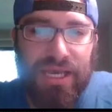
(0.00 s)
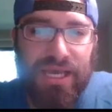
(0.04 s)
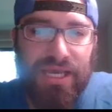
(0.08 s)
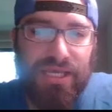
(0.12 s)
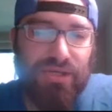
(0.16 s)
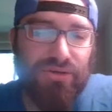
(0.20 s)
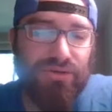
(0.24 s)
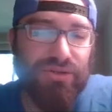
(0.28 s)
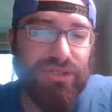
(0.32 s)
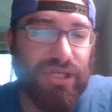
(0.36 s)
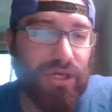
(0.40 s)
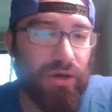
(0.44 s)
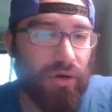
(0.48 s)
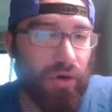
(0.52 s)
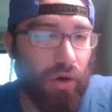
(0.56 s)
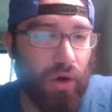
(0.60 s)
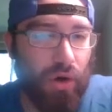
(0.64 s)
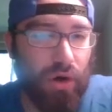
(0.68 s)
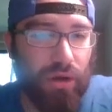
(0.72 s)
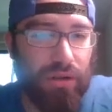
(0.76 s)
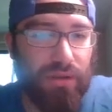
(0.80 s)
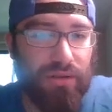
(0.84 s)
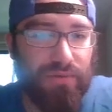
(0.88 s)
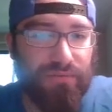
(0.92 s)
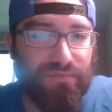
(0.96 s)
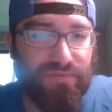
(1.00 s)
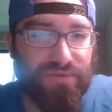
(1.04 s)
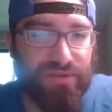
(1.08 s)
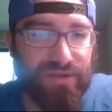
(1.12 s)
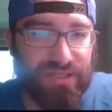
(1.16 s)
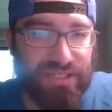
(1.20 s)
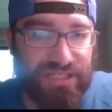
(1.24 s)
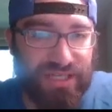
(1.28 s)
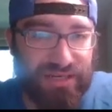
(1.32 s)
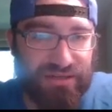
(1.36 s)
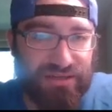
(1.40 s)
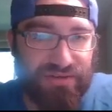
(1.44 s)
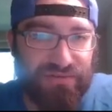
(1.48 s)
you sell all of the
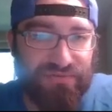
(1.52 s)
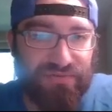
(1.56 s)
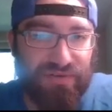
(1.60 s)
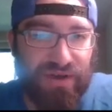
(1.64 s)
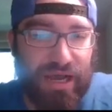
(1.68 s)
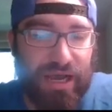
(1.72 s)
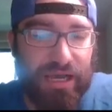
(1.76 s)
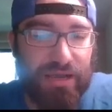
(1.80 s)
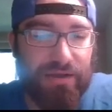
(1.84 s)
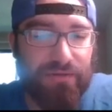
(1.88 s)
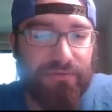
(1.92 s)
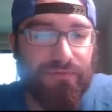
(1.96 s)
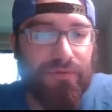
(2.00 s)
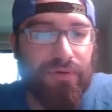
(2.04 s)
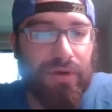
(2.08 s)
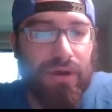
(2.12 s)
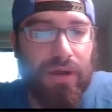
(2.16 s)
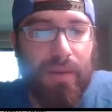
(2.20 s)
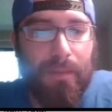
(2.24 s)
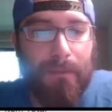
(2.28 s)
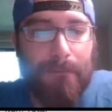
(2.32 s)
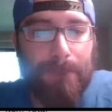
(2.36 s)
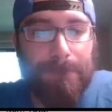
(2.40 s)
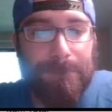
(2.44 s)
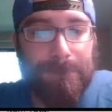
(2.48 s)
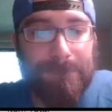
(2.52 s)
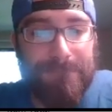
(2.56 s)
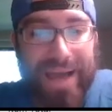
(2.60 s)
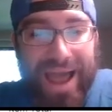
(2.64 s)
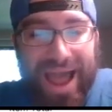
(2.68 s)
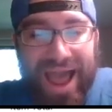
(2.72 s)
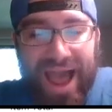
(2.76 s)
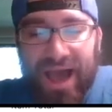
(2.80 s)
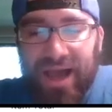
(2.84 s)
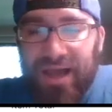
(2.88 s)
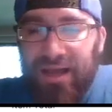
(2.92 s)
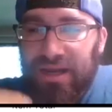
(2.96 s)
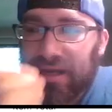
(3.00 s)
75
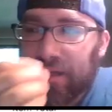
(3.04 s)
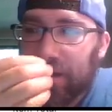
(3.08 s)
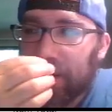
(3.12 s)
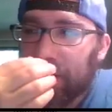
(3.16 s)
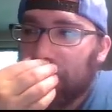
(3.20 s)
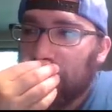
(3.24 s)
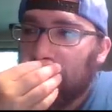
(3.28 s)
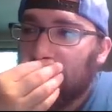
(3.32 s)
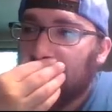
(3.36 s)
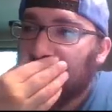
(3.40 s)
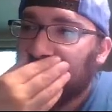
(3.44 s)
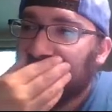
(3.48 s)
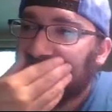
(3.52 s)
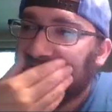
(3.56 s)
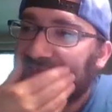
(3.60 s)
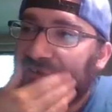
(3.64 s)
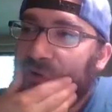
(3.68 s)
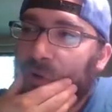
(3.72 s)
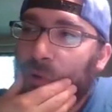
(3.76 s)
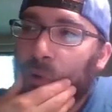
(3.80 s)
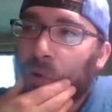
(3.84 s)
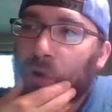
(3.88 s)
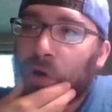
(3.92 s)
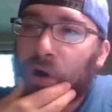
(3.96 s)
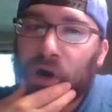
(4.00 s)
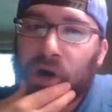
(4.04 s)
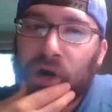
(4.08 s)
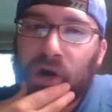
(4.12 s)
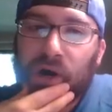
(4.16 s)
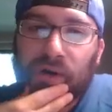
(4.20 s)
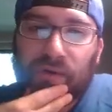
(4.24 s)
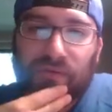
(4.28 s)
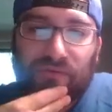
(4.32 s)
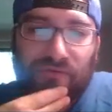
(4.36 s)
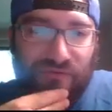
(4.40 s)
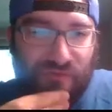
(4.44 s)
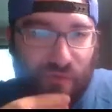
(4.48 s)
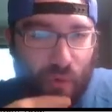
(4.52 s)
back for
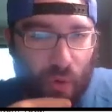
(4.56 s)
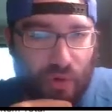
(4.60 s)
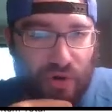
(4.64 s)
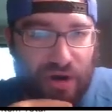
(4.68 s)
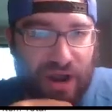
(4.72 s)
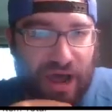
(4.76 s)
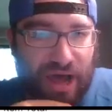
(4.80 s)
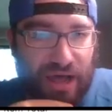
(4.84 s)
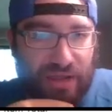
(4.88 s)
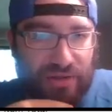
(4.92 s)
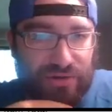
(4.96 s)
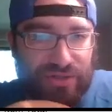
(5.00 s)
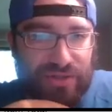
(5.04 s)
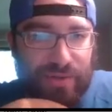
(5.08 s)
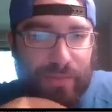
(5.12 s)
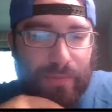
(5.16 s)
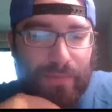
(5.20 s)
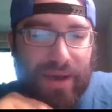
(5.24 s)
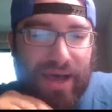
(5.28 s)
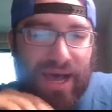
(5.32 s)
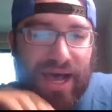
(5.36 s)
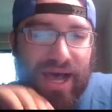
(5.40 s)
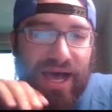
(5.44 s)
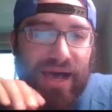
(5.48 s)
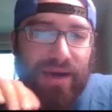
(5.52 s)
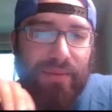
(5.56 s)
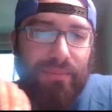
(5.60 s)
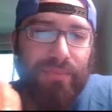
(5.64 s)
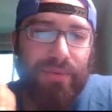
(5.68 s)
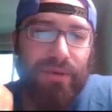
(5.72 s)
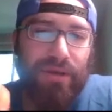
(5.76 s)
$4 a pop.